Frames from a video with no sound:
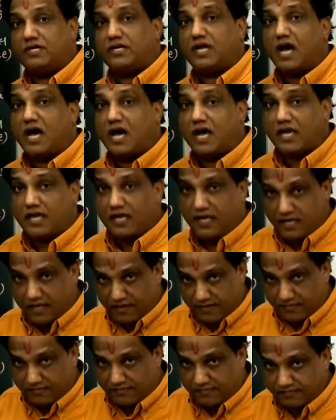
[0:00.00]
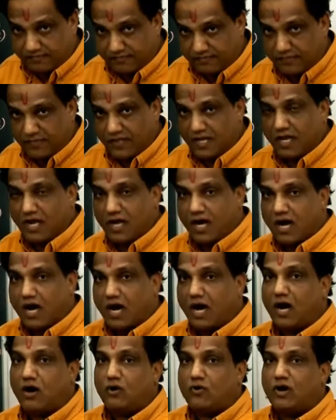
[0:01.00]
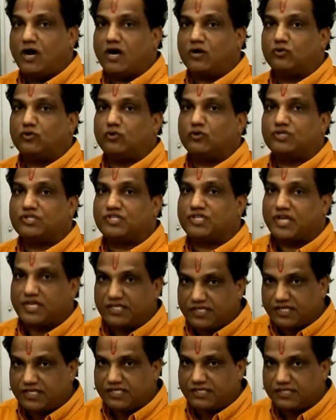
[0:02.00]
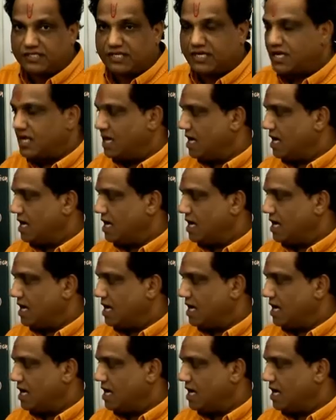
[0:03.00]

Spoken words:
time. How are those changes?